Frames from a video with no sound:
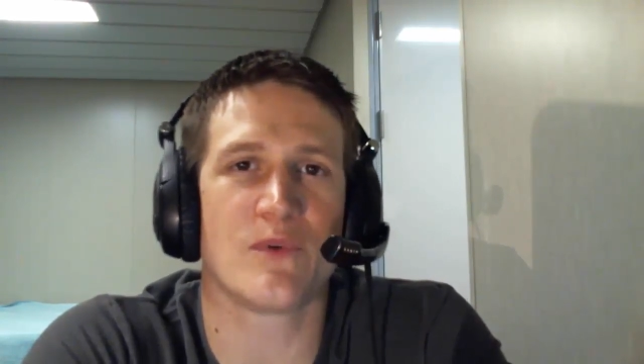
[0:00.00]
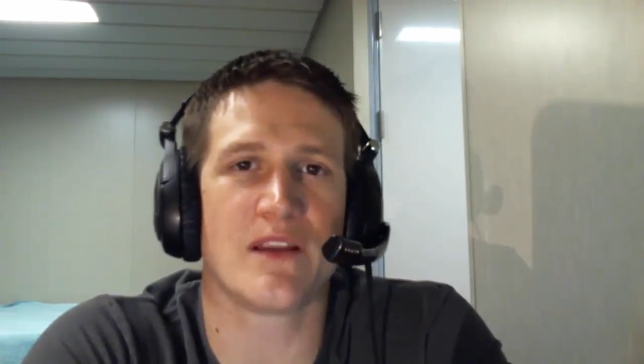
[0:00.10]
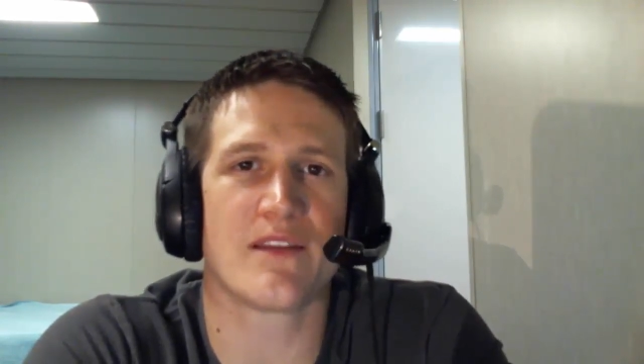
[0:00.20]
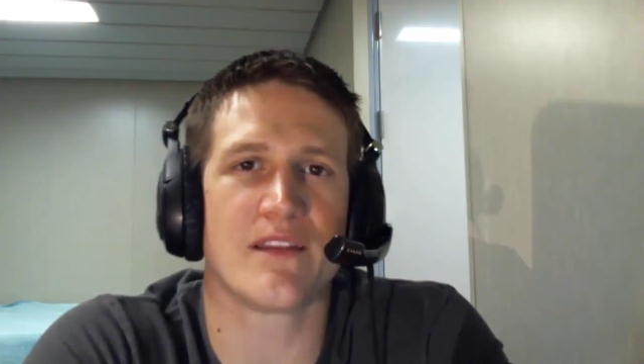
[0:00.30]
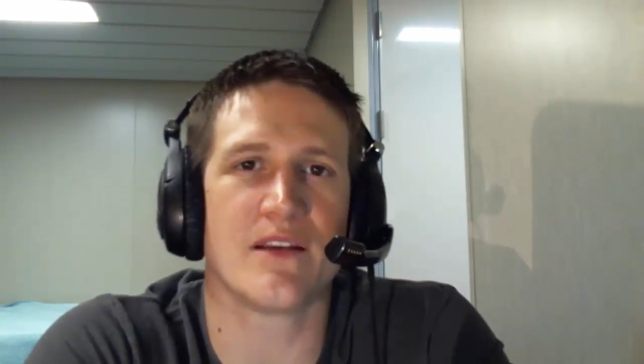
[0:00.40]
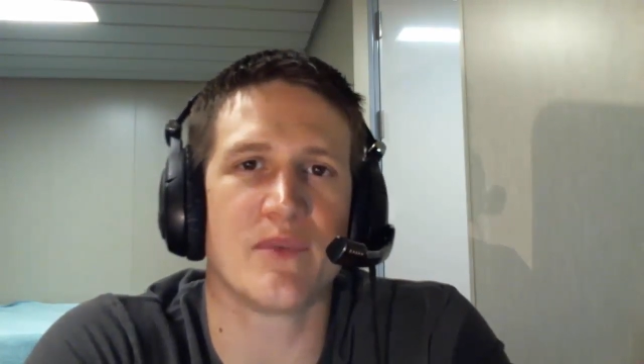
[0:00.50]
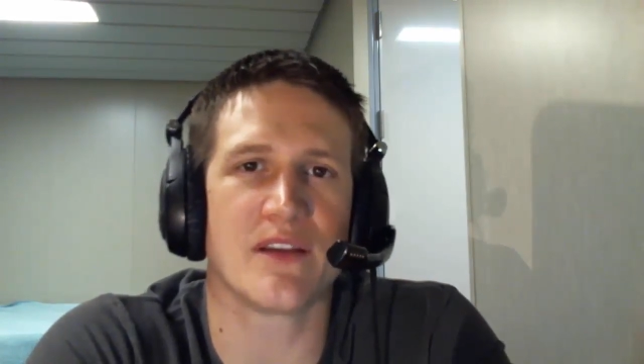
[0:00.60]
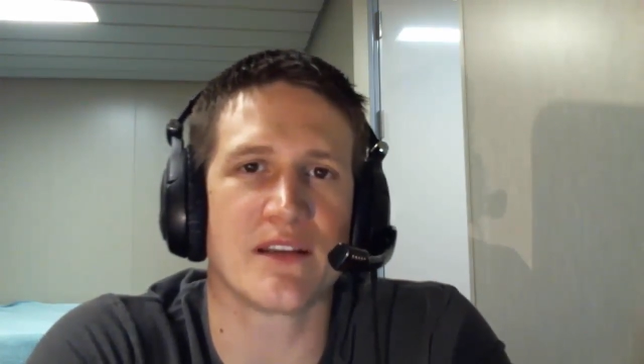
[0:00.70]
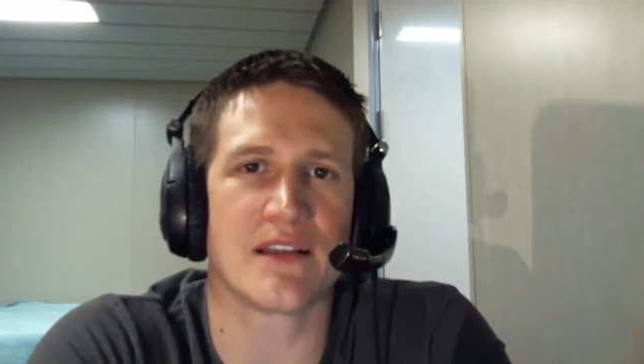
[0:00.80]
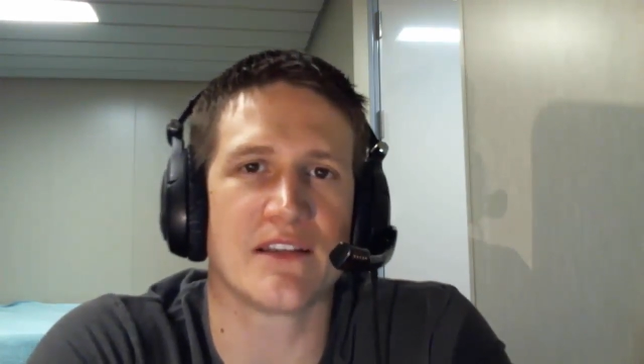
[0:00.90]
with the
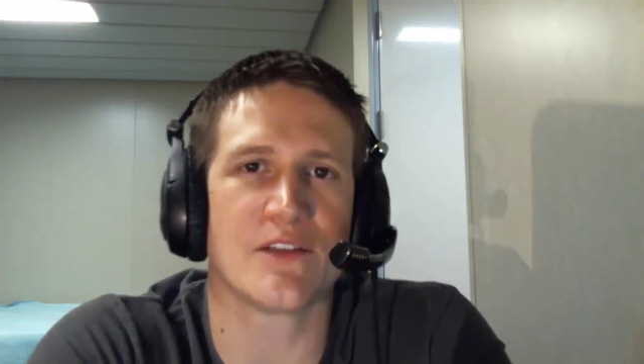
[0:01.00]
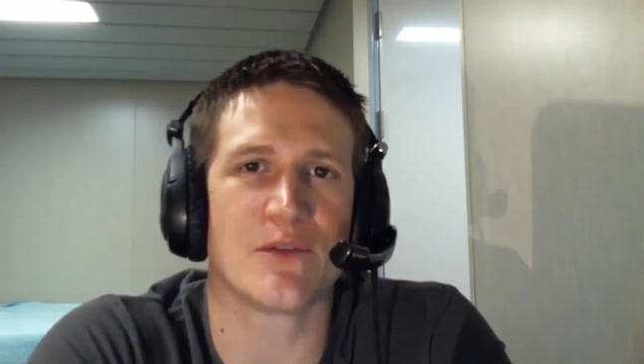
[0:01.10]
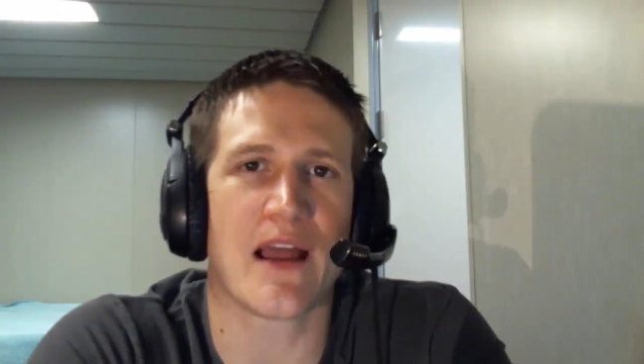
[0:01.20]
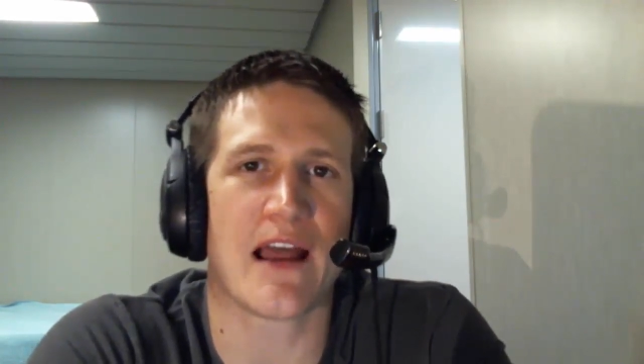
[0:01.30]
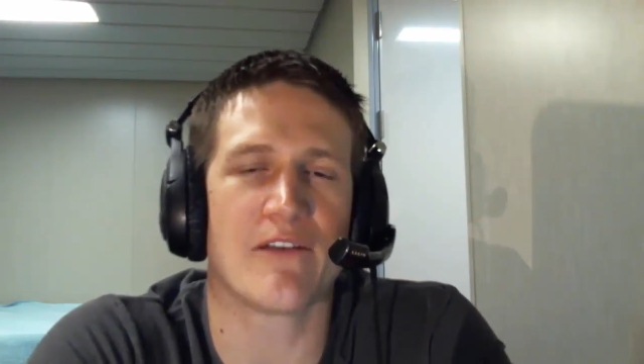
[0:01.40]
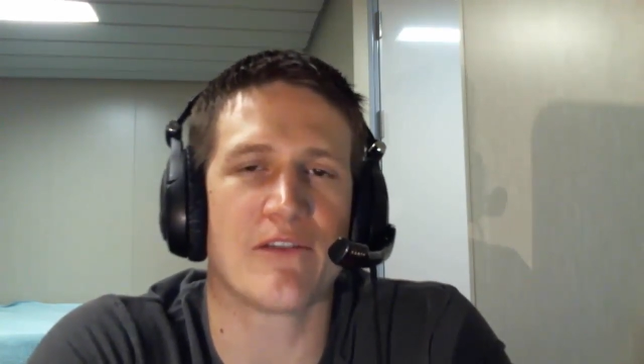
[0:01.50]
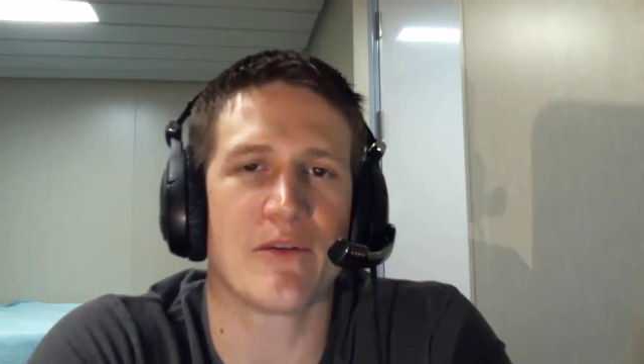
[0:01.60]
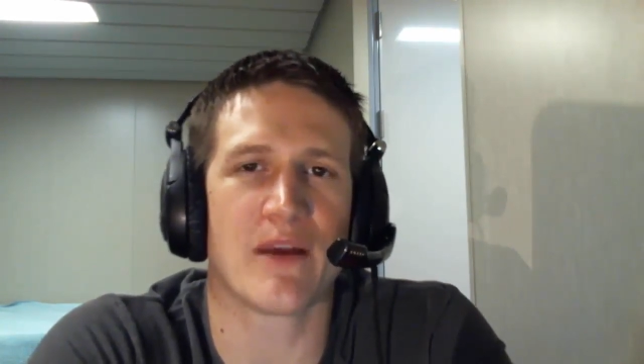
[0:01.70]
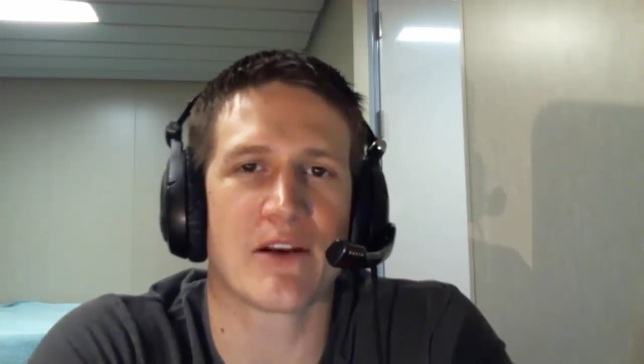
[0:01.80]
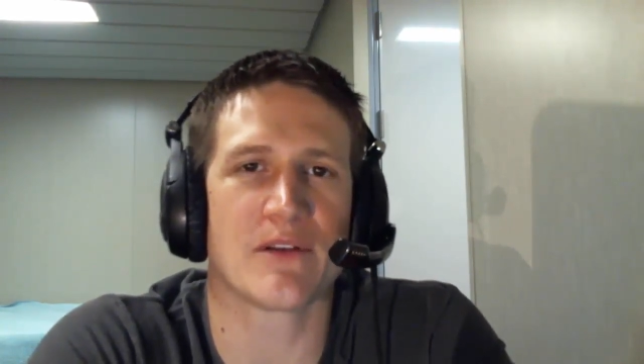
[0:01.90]
ability to have
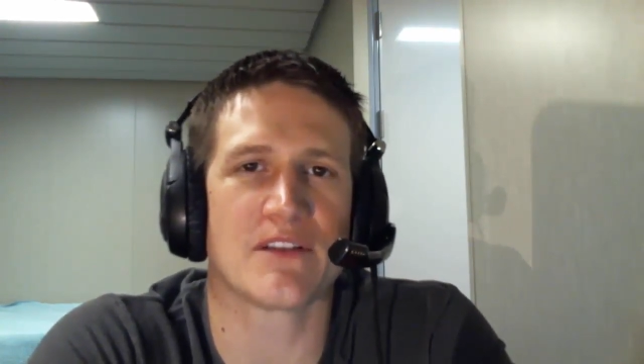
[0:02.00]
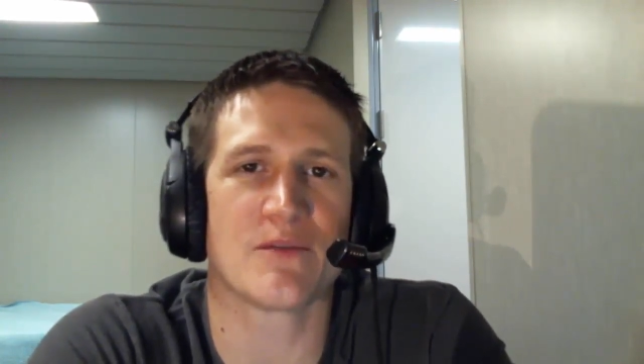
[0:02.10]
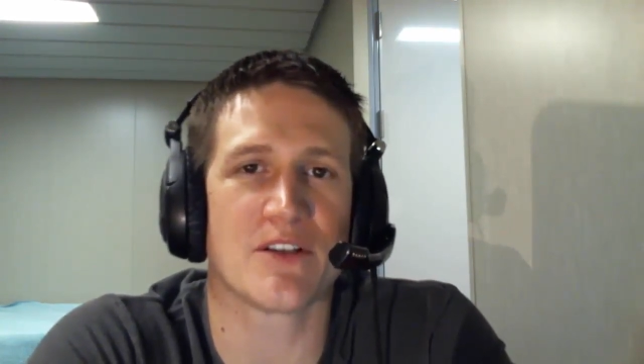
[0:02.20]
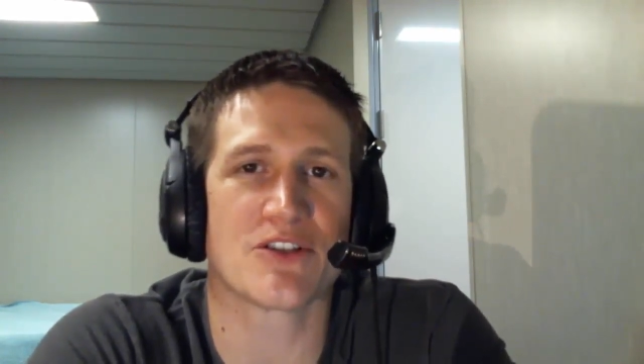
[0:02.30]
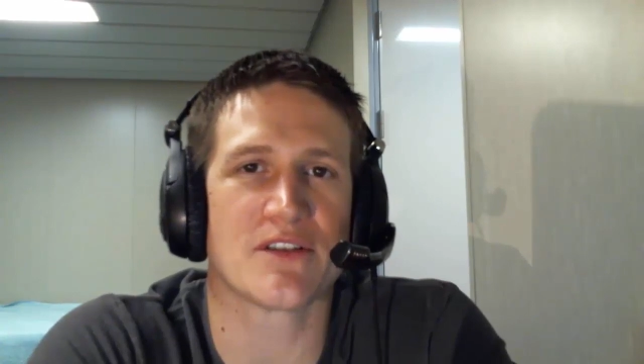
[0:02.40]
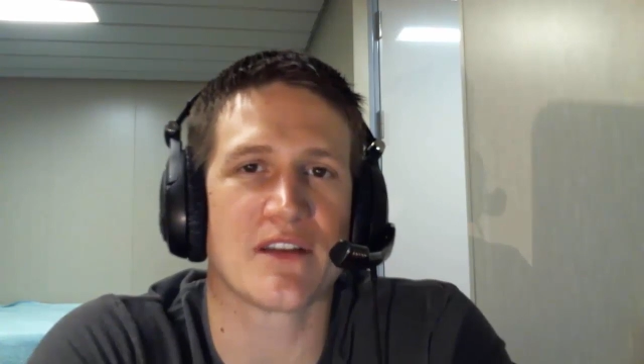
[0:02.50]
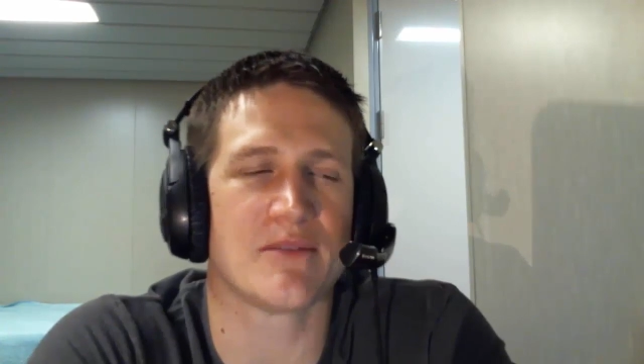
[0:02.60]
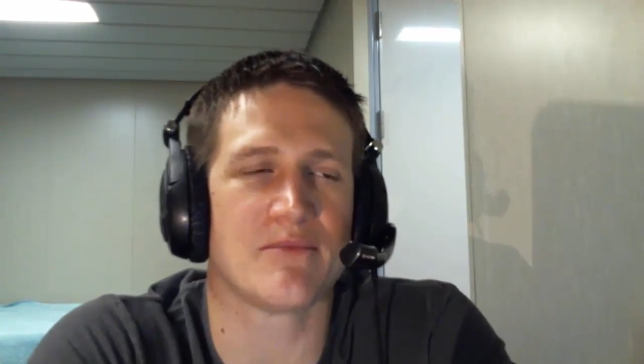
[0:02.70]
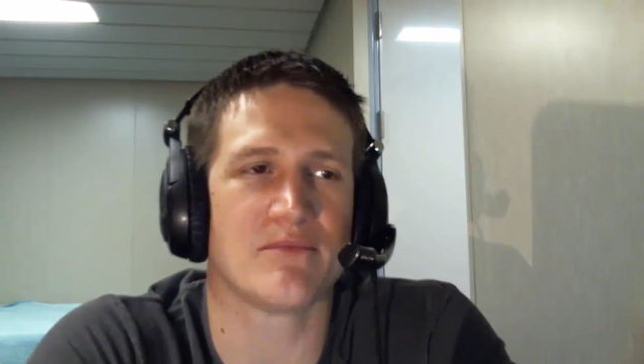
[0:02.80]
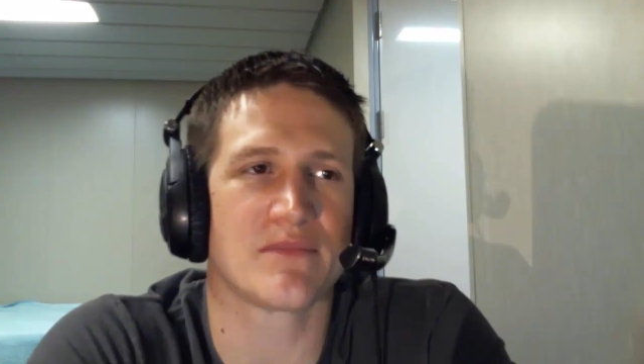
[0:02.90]
a better intuition
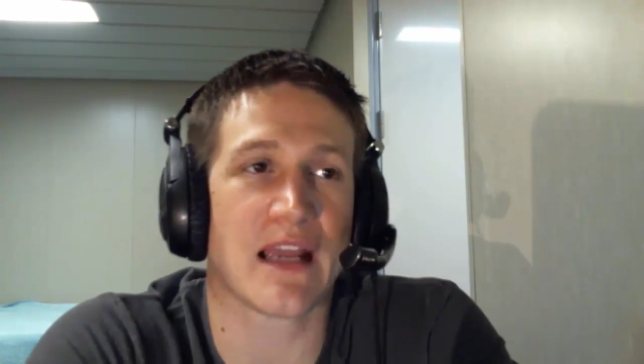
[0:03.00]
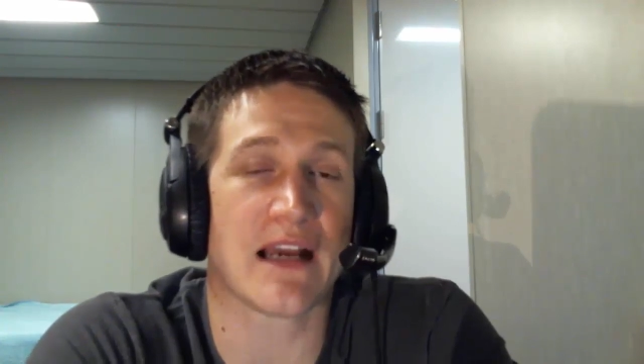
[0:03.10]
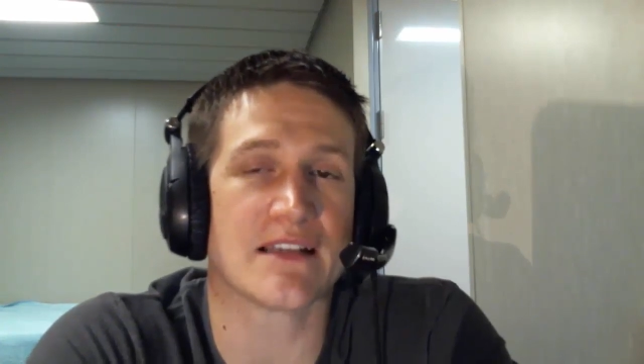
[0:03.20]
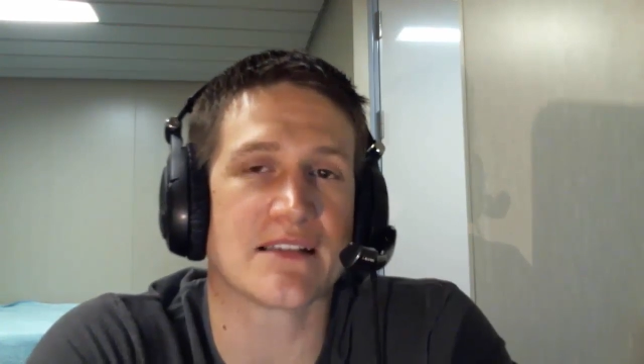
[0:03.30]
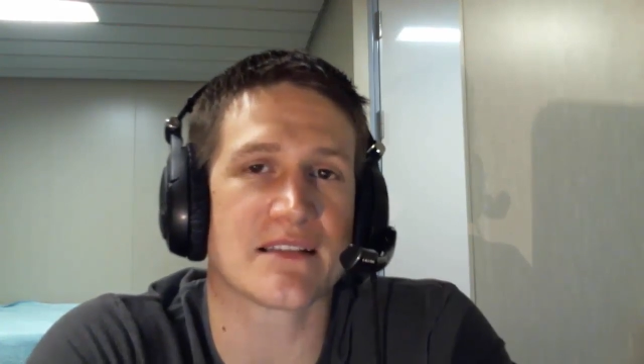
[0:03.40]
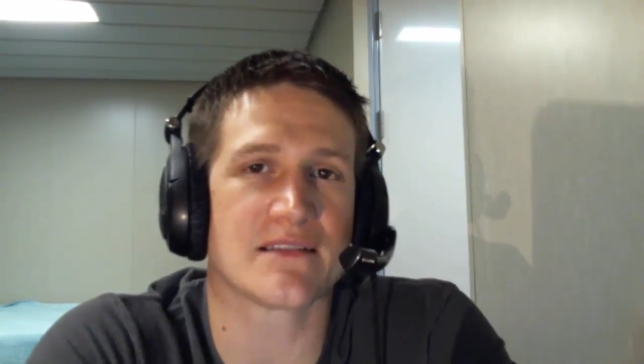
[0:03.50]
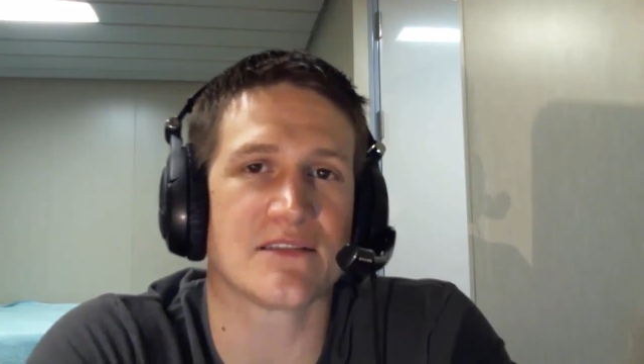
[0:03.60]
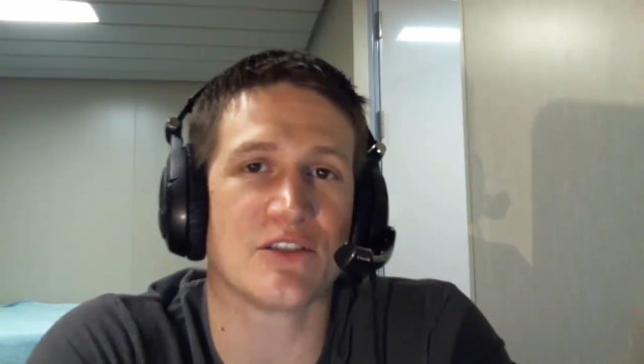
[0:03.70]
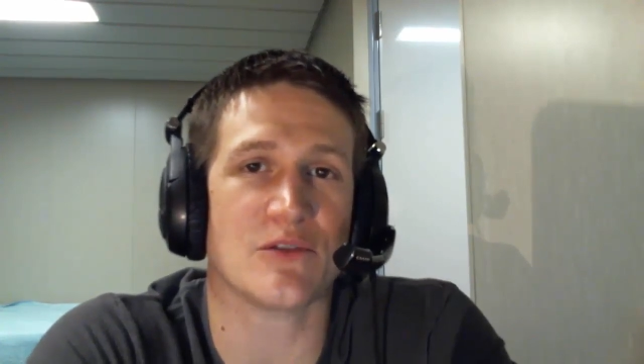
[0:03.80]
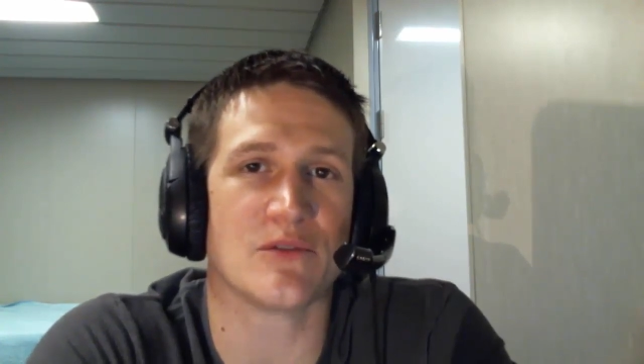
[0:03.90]
than guys
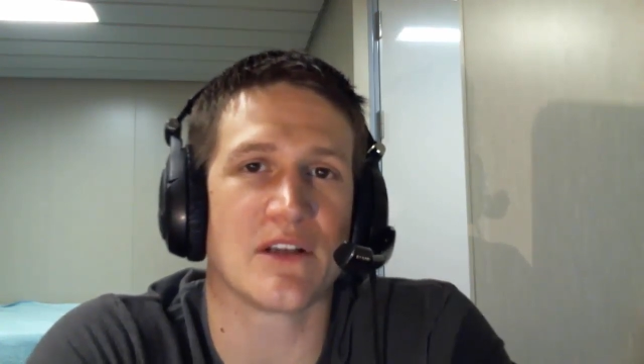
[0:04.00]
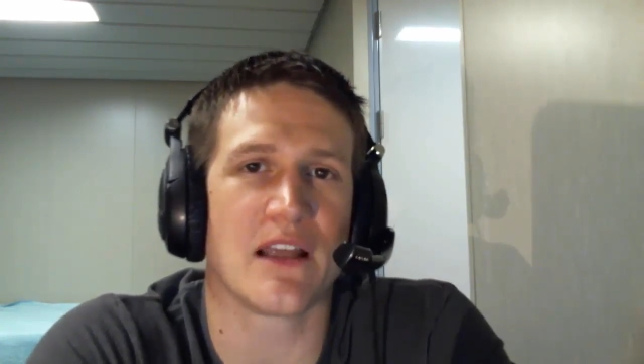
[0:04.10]
do.